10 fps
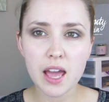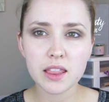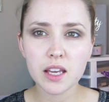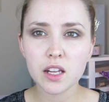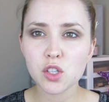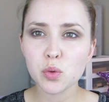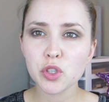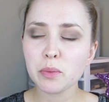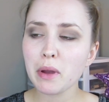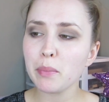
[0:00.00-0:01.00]
And then
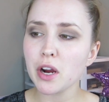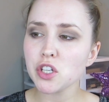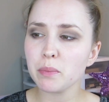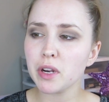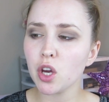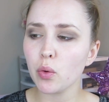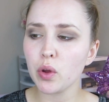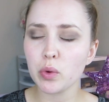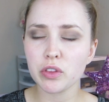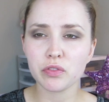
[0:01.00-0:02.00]
switching my brush, I'm going to go
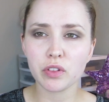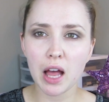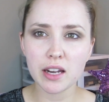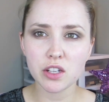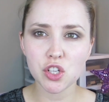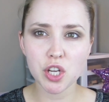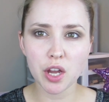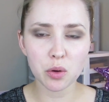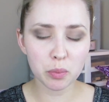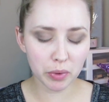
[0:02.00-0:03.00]
in with a flat
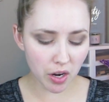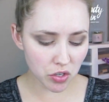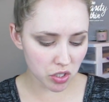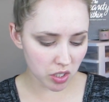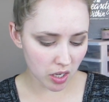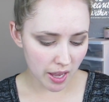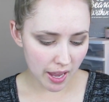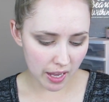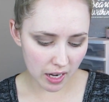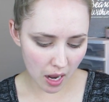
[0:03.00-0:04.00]
shadow brush,
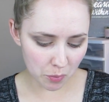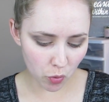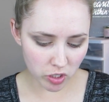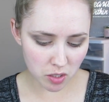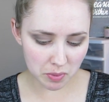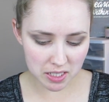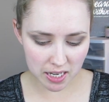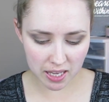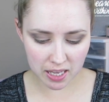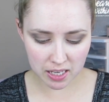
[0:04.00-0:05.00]
and I'm going to be
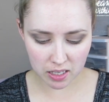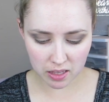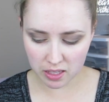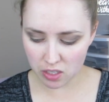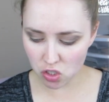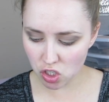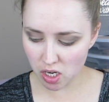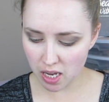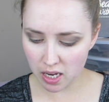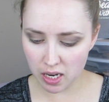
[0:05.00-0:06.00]
taking the
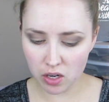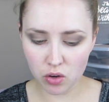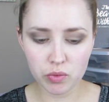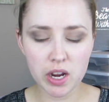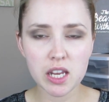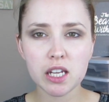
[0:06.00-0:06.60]
shade right